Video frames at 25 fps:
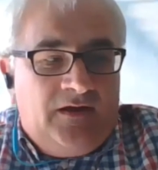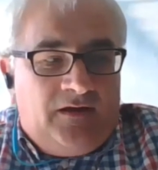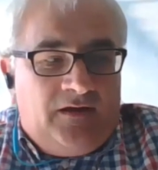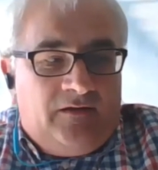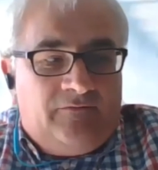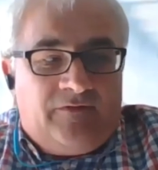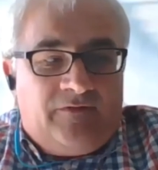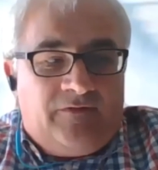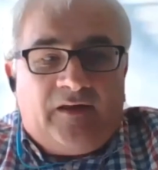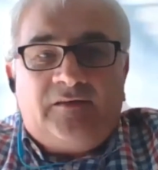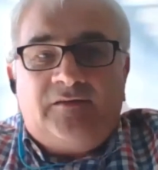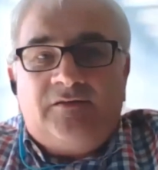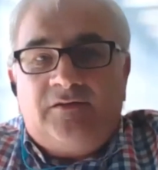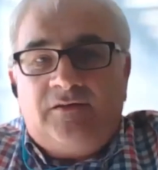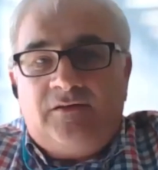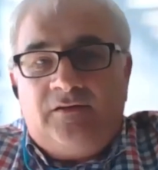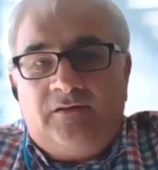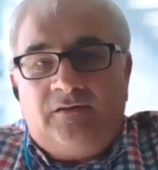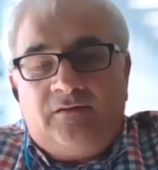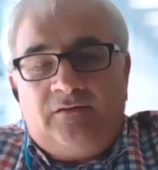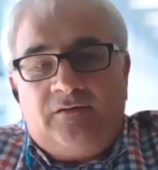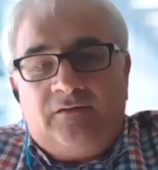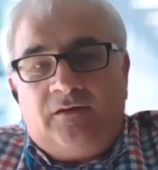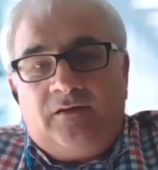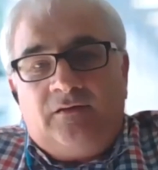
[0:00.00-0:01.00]

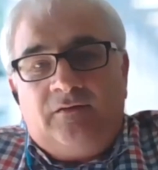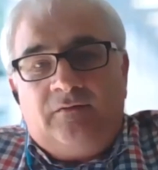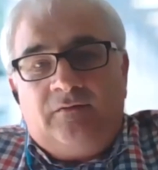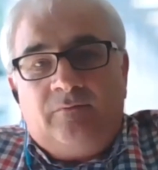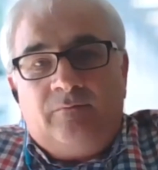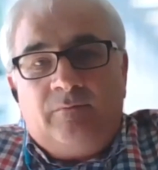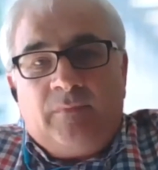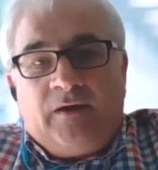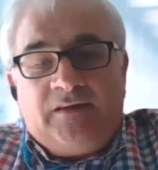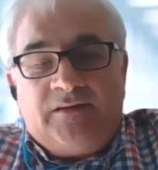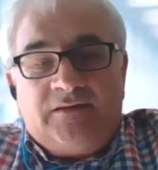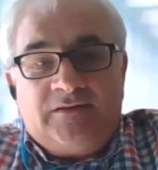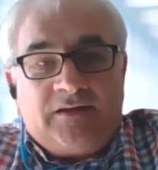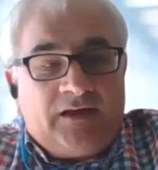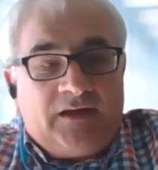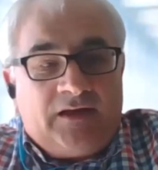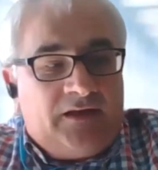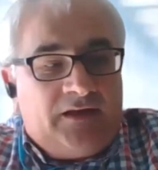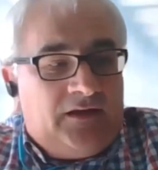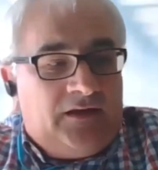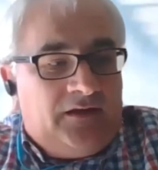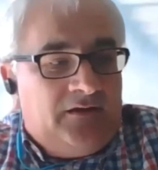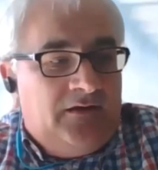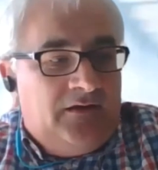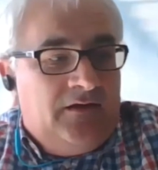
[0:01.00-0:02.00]
investing in
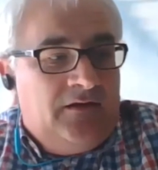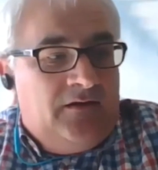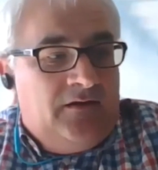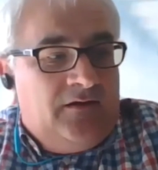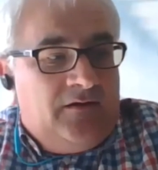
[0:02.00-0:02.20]
maintaining